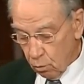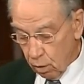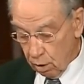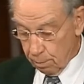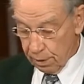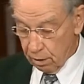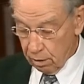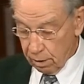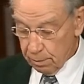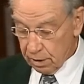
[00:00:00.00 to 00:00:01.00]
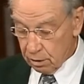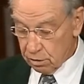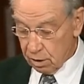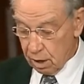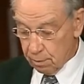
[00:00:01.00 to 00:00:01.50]
Well, apparently, because
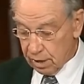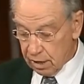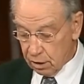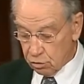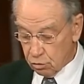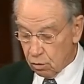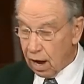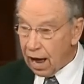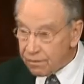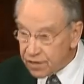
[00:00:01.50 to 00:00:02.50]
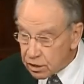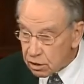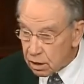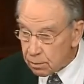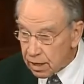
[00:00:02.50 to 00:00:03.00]
the nominee is so
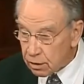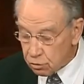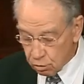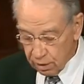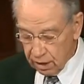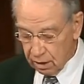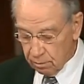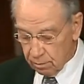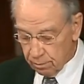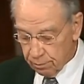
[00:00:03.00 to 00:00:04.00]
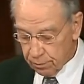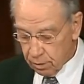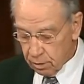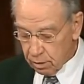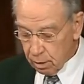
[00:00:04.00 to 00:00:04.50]
obviously mainstream,
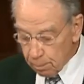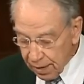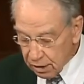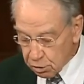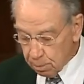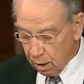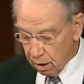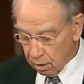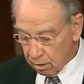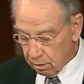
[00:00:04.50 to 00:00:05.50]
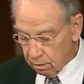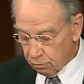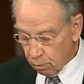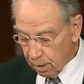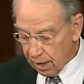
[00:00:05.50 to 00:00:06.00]
the benchmark
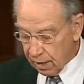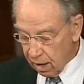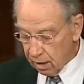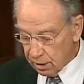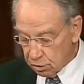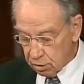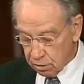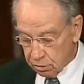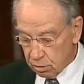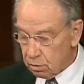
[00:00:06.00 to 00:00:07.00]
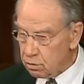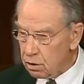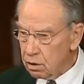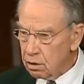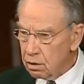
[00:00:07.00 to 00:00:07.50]
for my colleagues' concerns
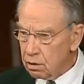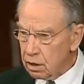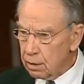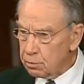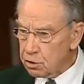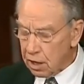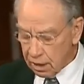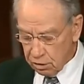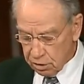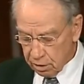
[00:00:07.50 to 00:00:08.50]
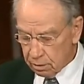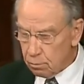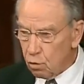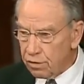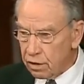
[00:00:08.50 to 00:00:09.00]
keeps changing,
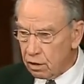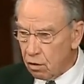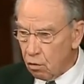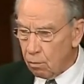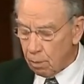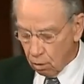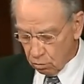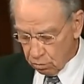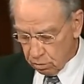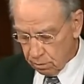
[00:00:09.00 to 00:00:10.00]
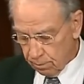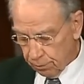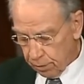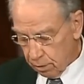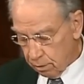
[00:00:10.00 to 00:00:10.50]
moving the goalposts.
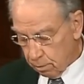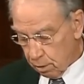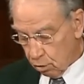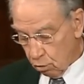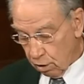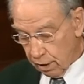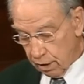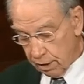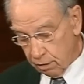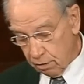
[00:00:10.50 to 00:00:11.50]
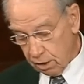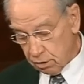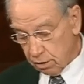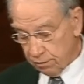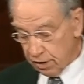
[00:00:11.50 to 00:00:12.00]
The minority leader
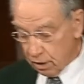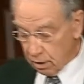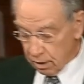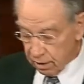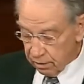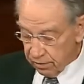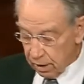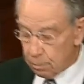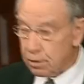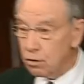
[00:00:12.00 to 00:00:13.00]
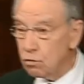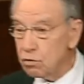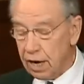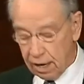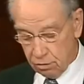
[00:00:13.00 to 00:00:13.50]
has conveniently developed a new
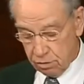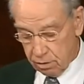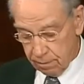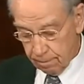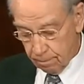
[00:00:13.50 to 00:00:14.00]
test.